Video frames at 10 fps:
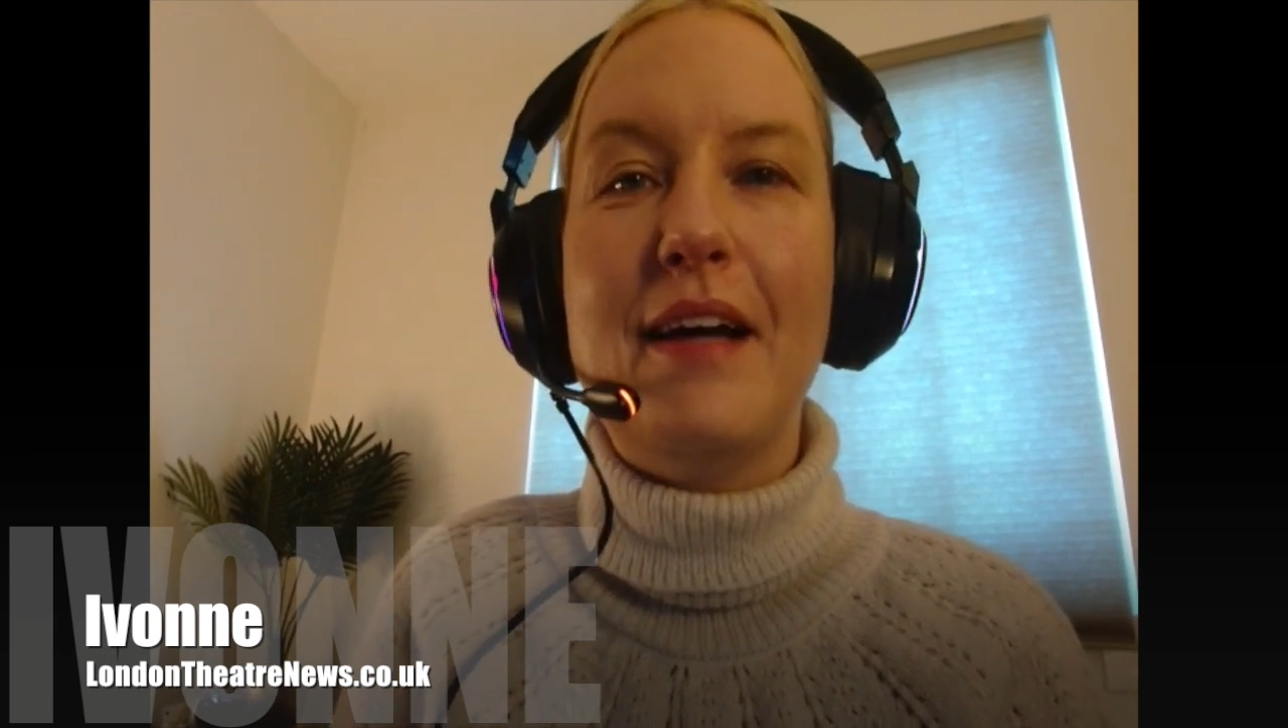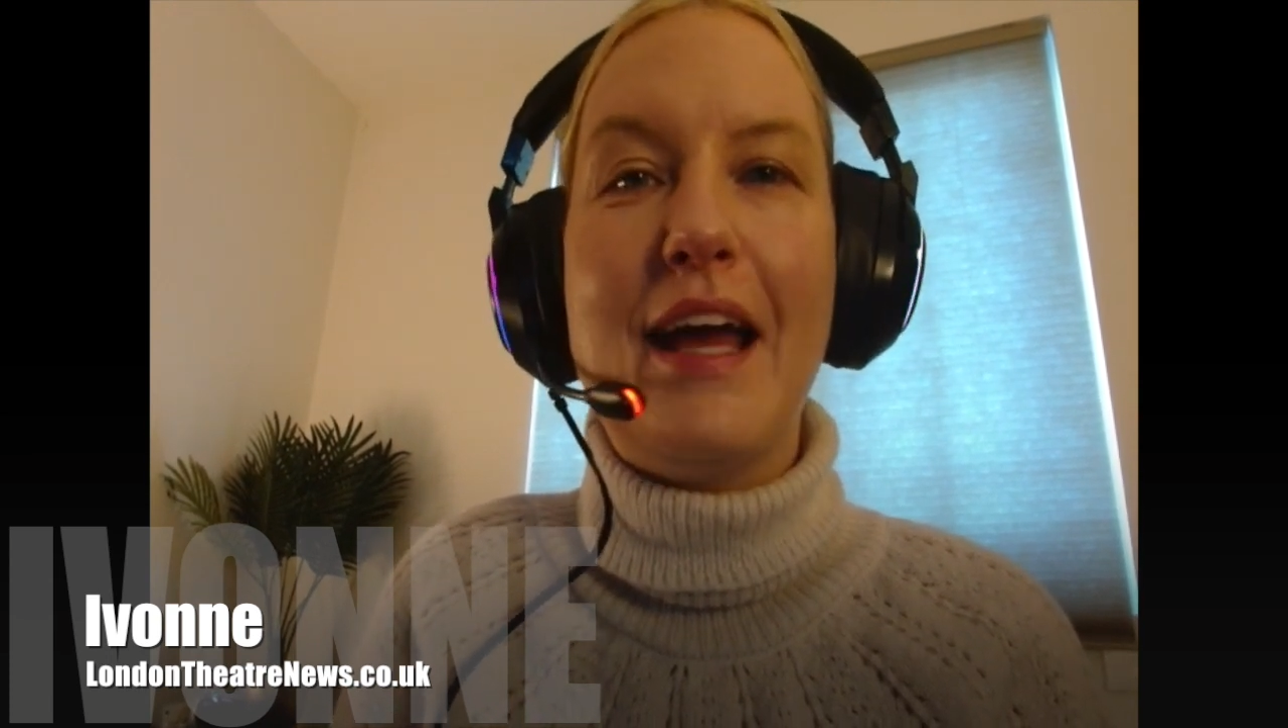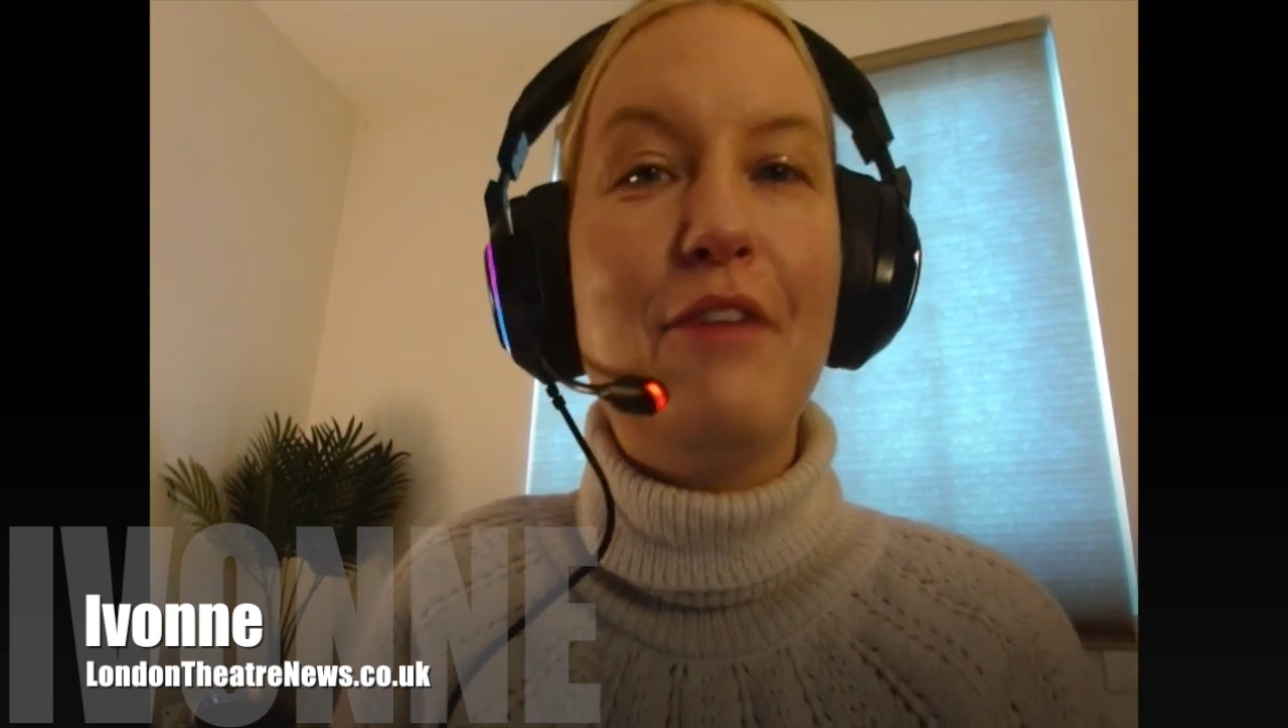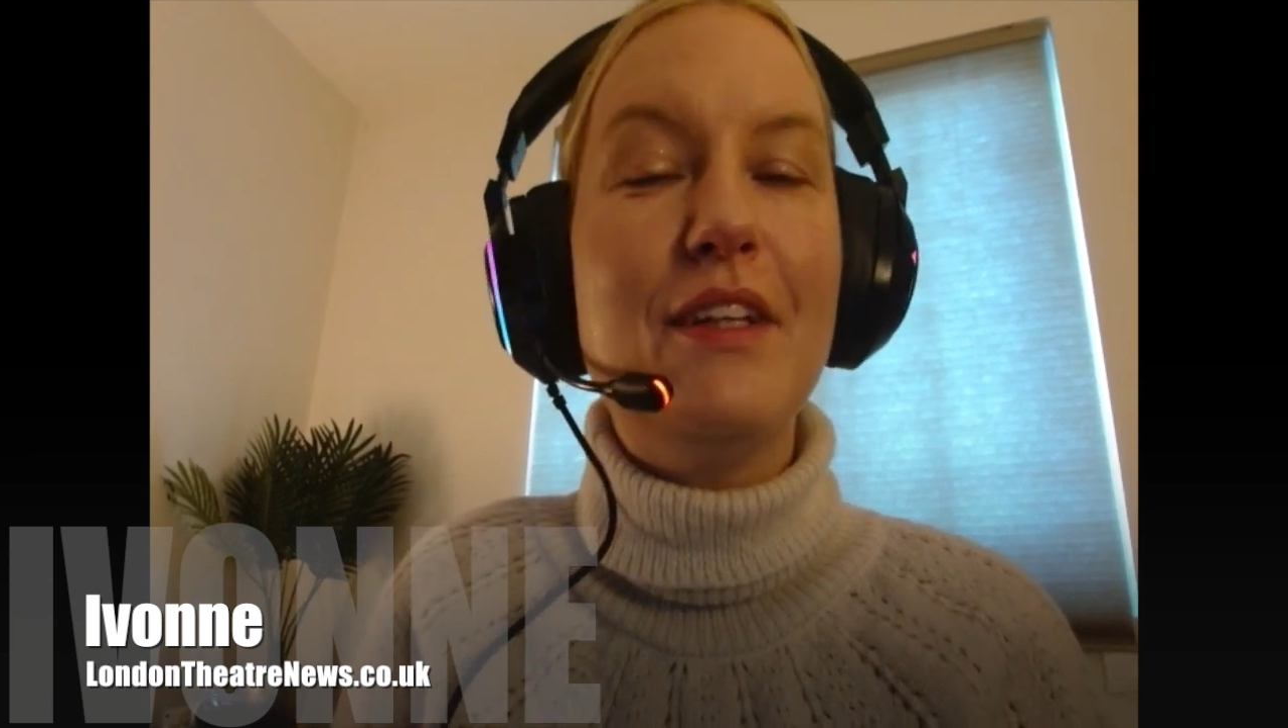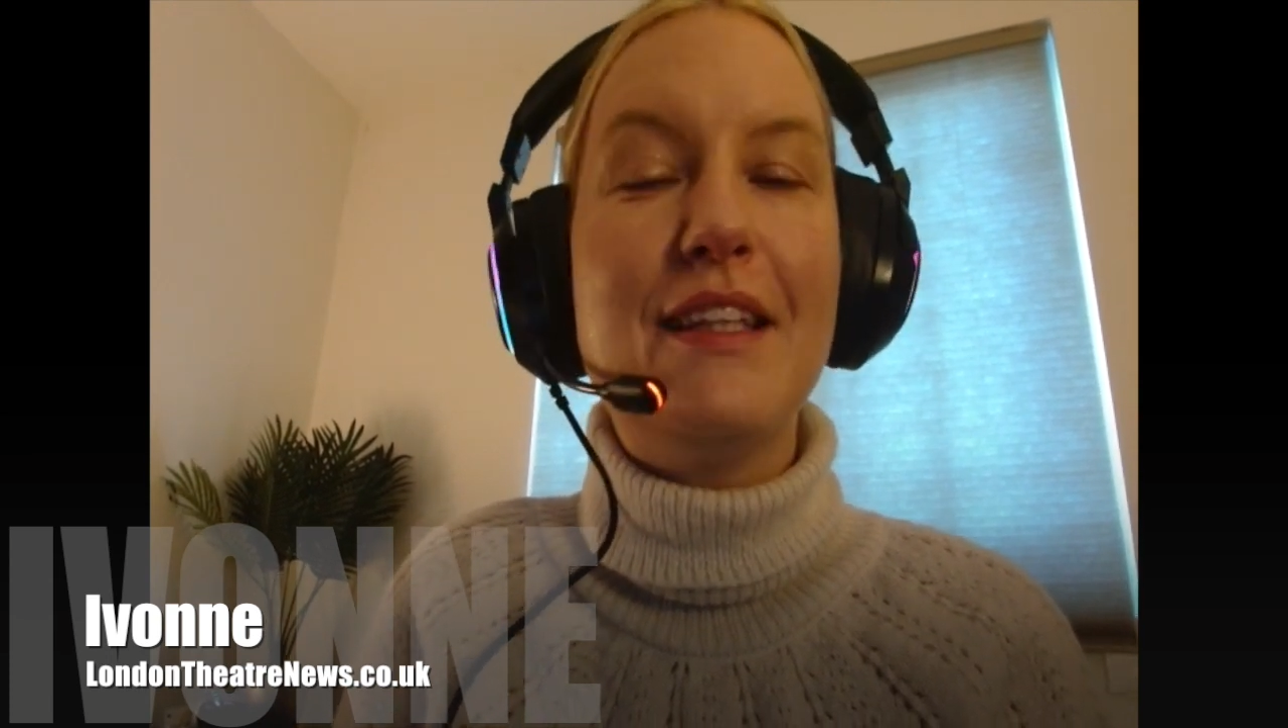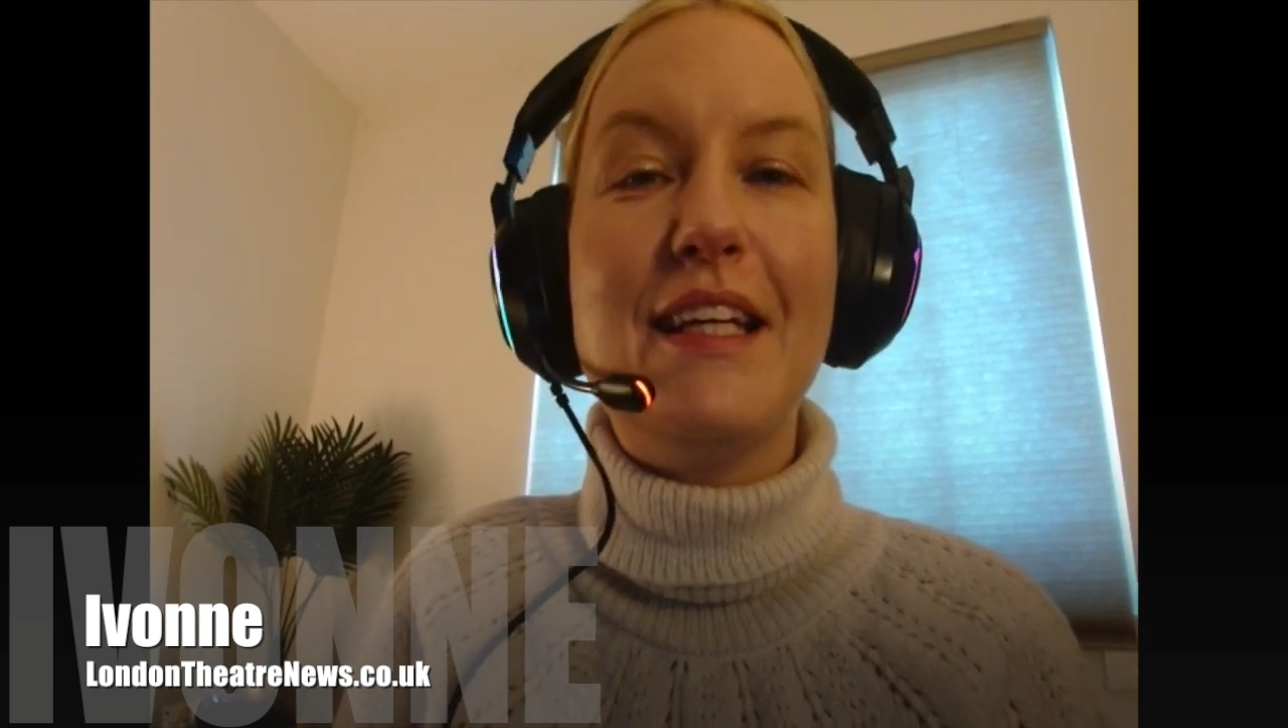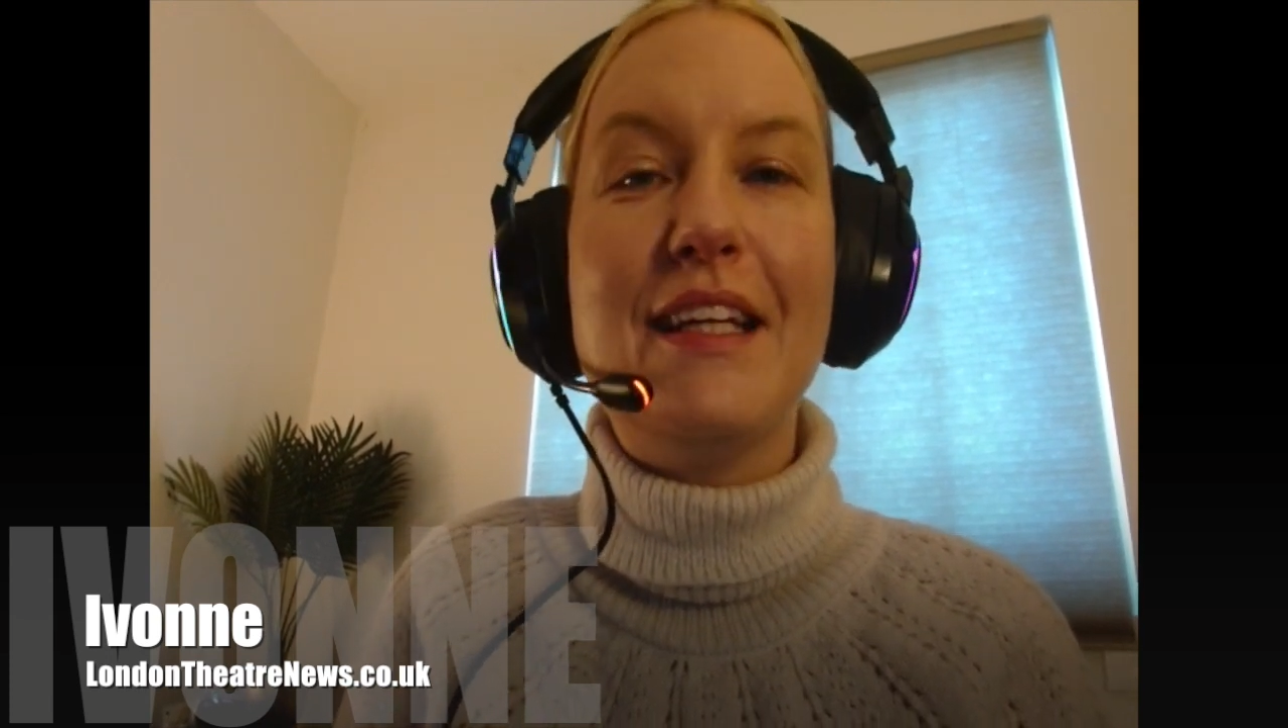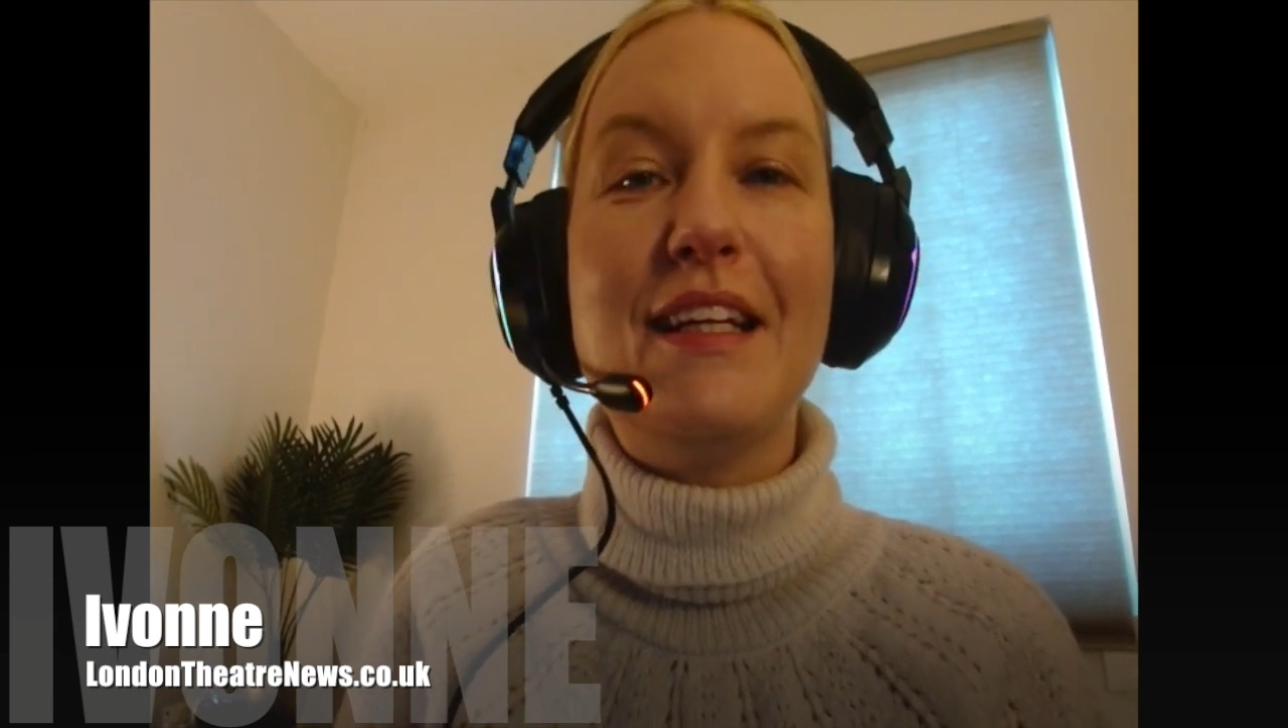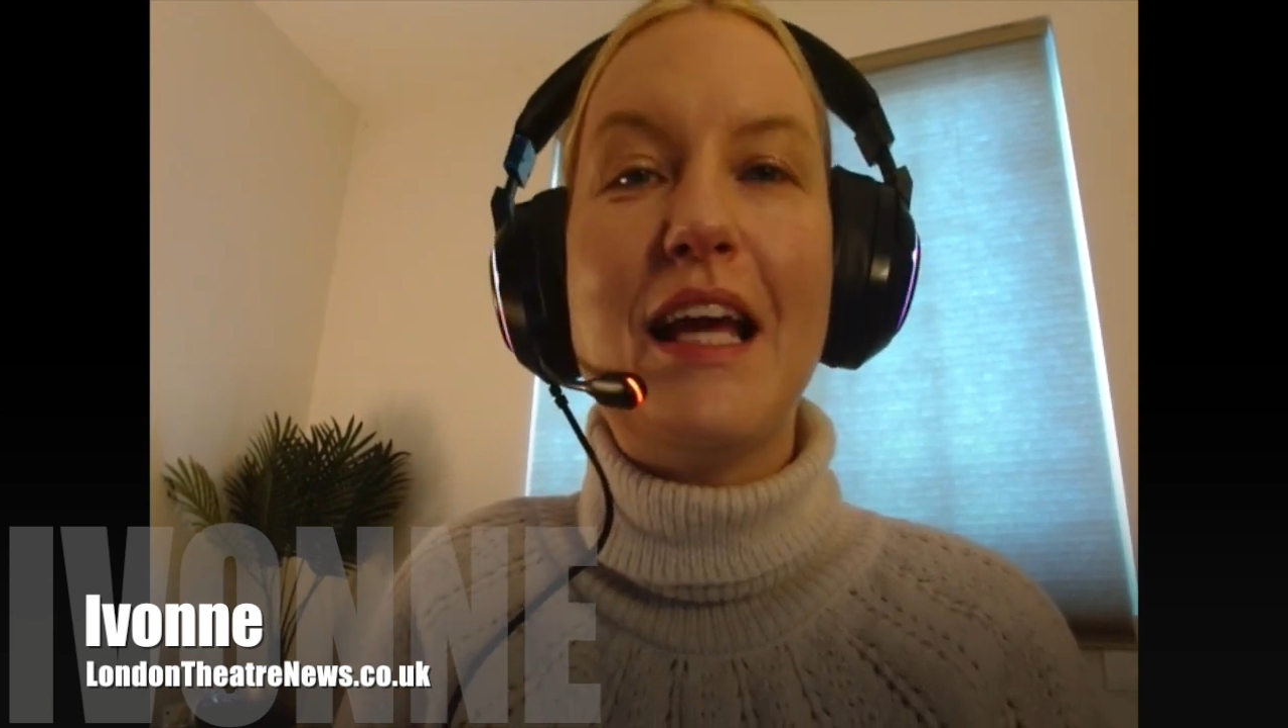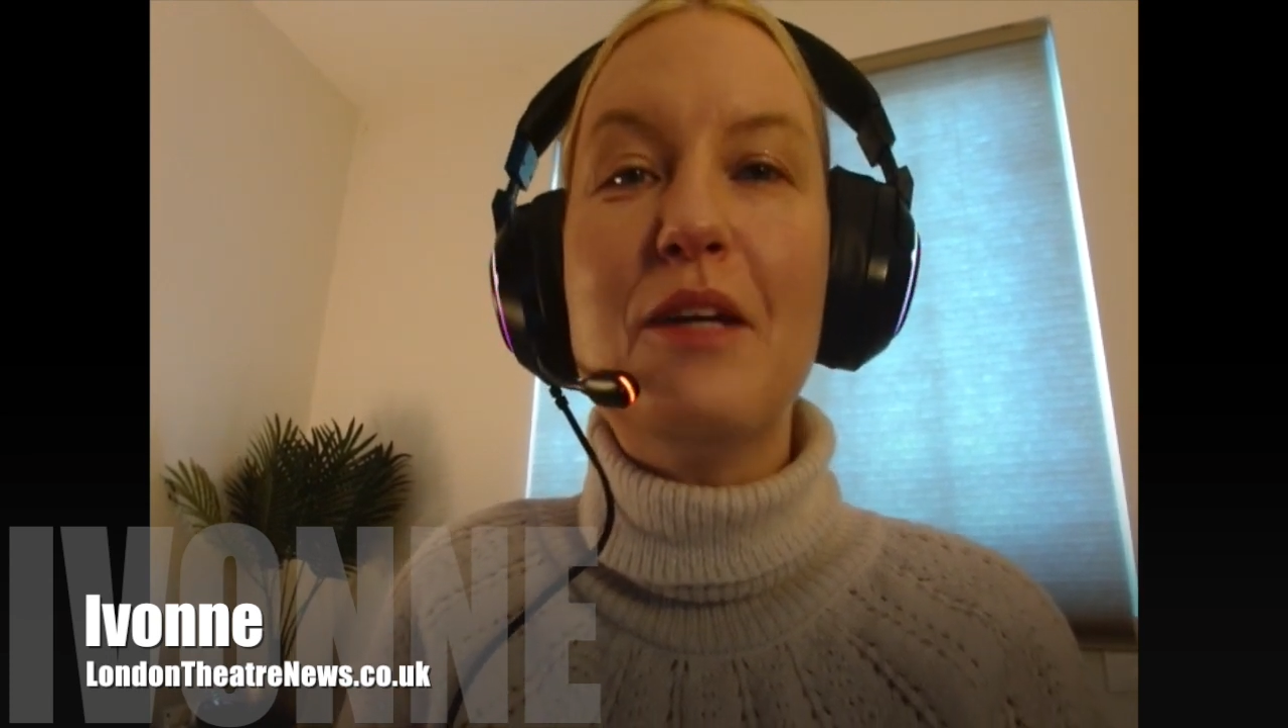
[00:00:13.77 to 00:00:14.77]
everything and